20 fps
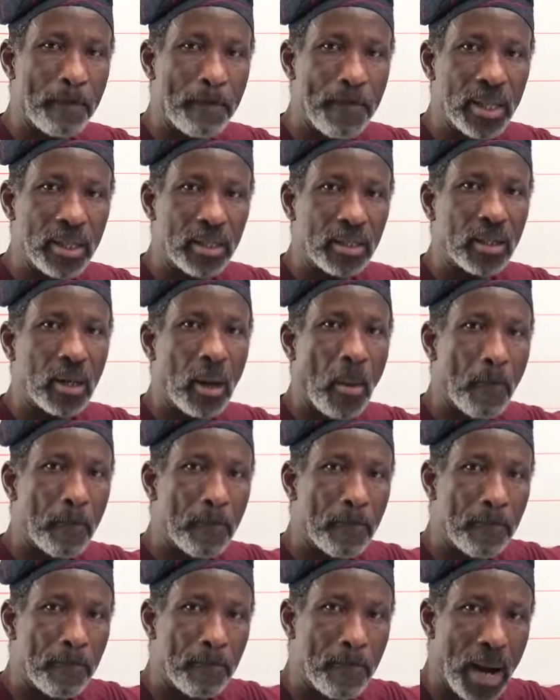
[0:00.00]
b,
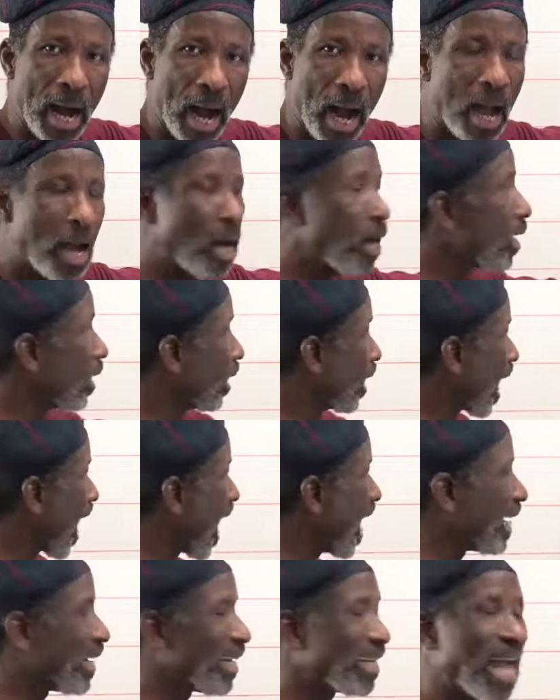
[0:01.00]
ba,
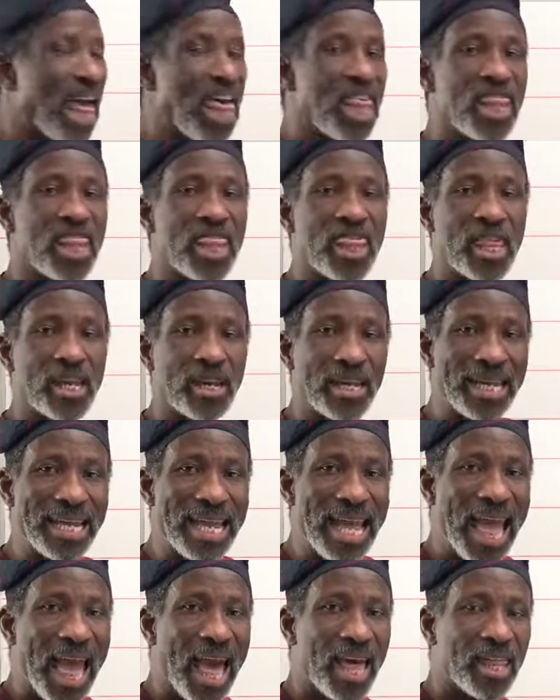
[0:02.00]
and 3